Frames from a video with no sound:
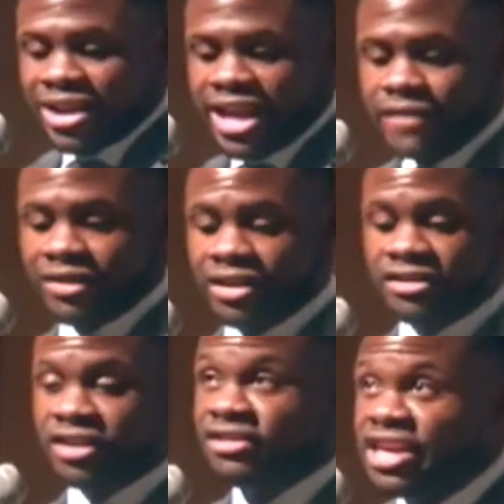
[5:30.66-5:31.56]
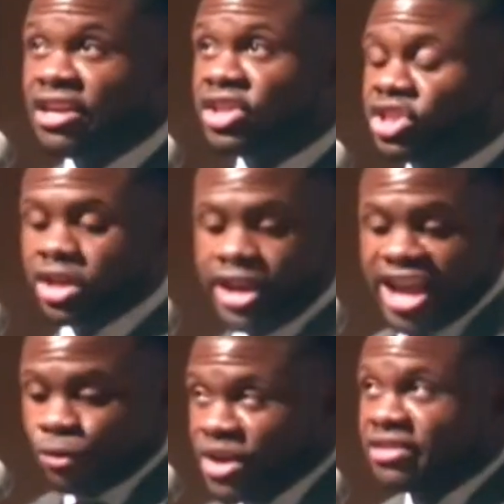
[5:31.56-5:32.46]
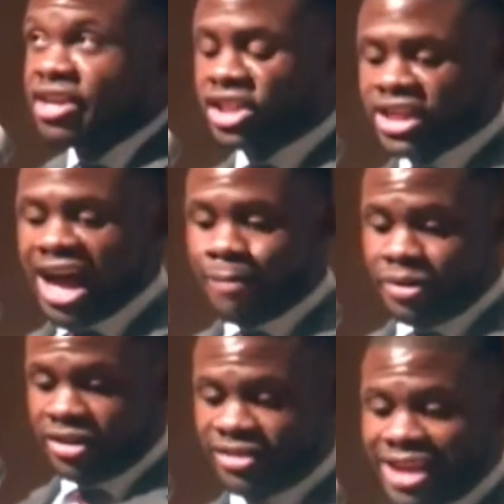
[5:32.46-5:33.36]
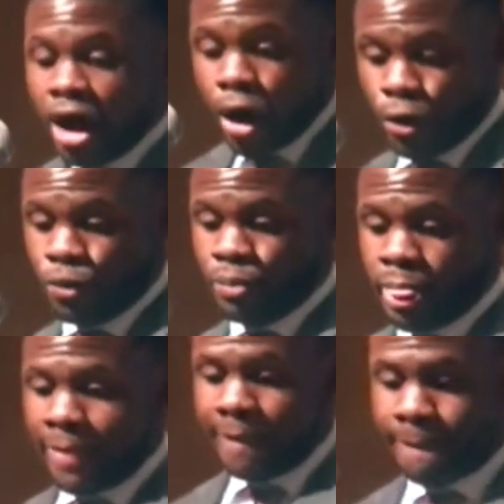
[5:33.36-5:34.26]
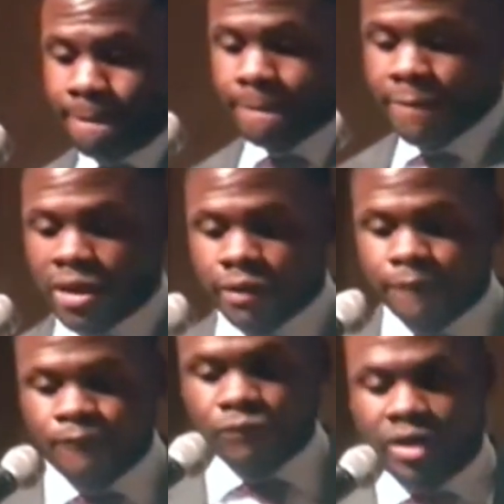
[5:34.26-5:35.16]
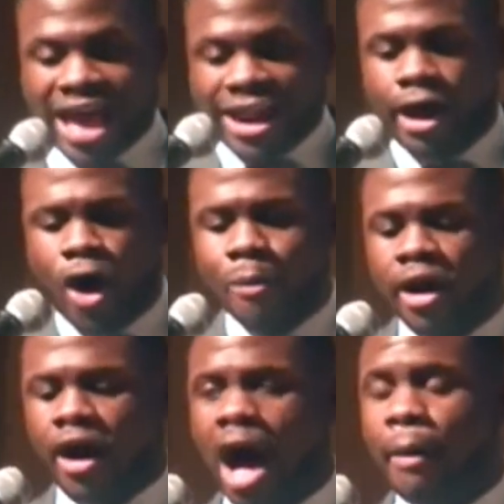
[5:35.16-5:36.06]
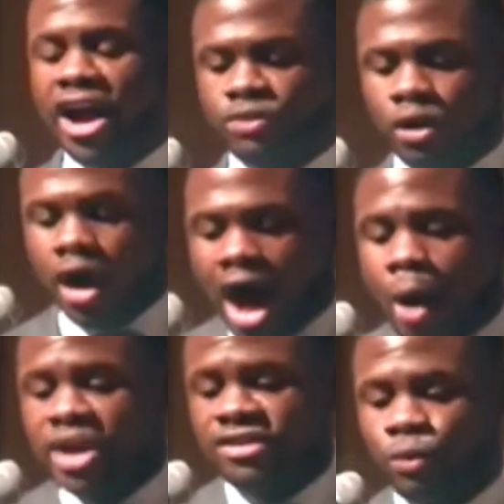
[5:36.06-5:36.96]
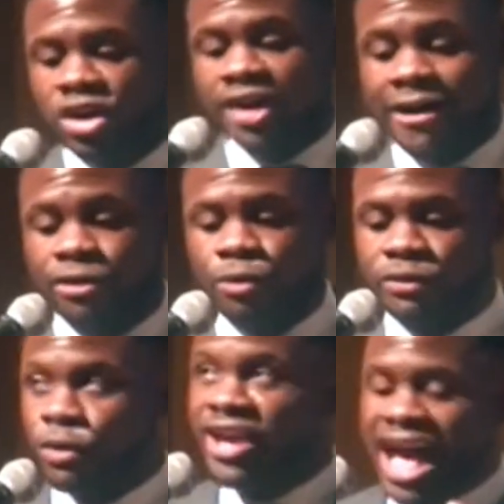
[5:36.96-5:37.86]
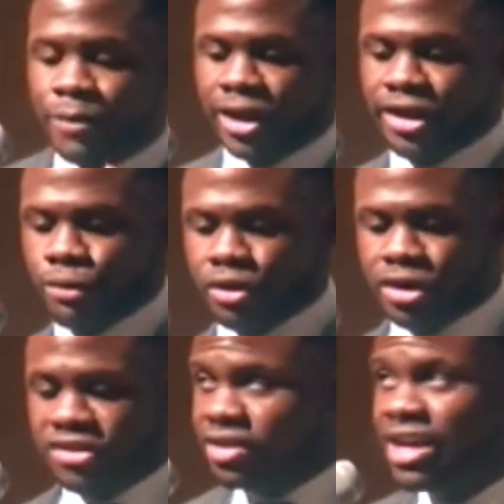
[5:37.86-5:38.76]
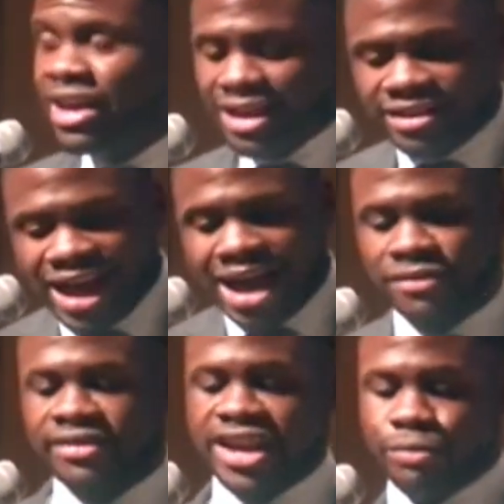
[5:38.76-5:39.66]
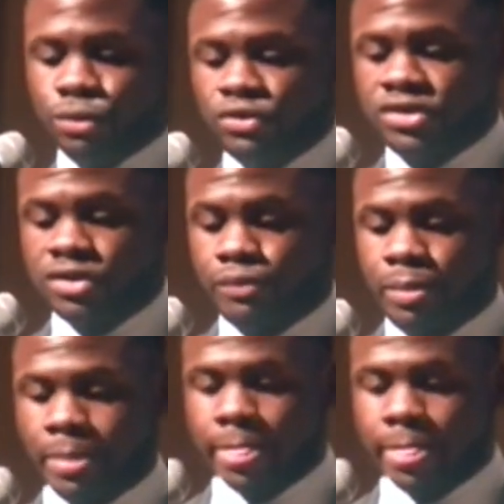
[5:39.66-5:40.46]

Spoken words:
in the evenings to teach and reteach topics at home. At home, our hallways were covered with vocabulary words and times tables.